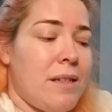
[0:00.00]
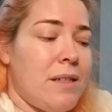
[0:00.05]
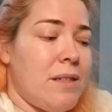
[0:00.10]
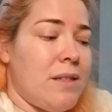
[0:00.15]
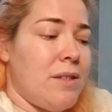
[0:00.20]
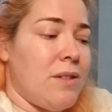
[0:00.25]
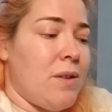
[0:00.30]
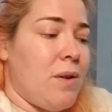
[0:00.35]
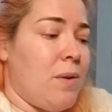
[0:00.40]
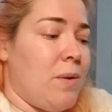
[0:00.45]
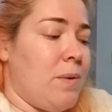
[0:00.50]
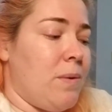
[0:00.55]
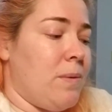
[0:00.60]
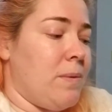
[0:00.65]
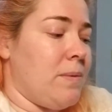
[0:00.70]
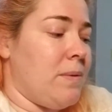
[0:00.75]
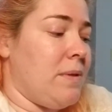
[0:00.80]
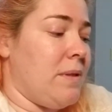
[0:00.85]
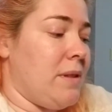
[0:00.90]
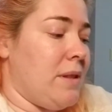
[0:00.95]

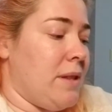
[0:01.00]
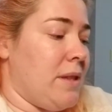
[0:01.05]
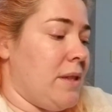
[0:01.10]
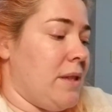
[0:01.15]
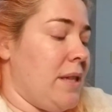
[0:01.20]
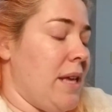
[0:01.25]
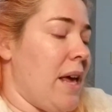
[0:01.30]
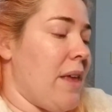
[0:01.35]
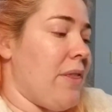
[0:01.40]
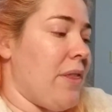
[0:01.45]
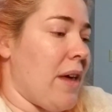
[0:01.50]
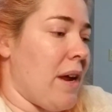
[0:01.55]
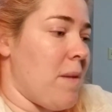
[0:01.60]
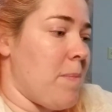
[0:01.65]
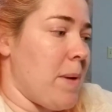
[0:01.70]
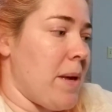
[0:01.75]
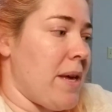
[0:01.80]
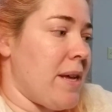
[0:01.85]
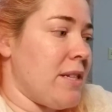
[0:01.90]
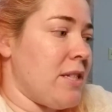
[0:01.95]
So the
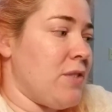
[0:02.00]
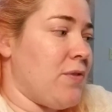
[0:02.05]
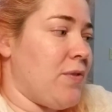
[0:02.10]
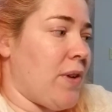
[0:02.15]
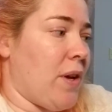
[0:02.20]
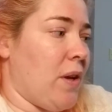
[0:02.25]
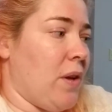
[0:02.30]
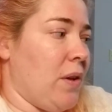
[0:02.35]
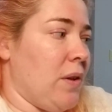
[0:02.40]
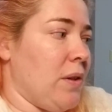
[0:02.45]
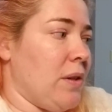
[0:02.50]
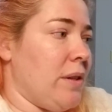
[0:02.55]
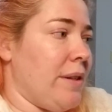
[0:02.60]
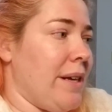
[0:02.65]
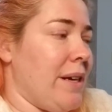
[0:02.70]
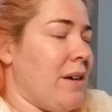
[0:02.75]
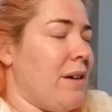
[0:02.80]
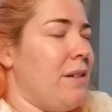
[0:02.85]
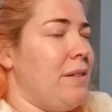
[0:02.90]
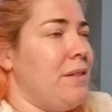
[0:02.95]
Athleta pants felt
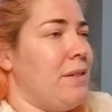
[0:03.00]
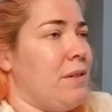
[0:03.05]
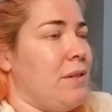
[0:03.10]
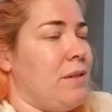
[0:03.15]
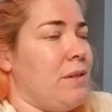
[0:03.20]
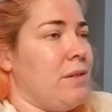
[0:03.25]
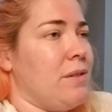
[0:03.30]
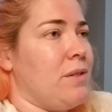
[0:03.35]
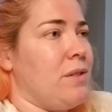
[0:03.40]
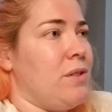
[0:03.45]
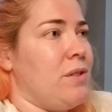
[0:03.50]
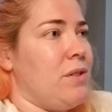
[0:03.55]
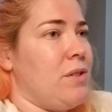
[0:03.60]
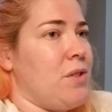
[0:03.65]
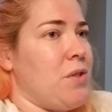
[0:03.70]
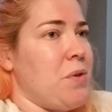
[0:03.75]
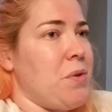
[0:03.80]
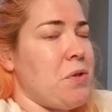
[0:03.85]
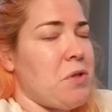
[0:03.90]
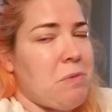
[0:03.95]
like a little
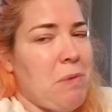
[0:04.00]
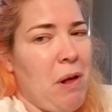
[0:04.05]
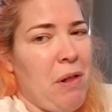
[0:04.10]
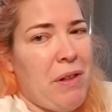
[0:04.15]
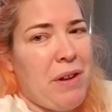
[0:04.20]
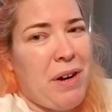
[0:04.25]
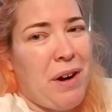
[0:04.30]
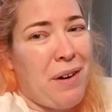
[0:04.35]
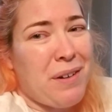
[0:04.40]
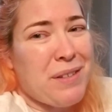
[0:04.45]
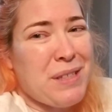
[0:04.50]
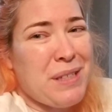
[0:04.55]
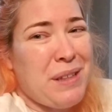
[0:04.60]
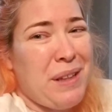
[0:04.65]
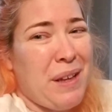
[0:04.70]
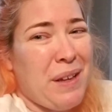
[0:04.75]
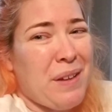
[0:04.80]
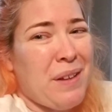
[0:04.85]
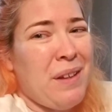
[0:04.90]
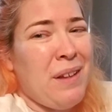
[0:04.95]
too small, and honestly
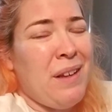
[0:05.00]
like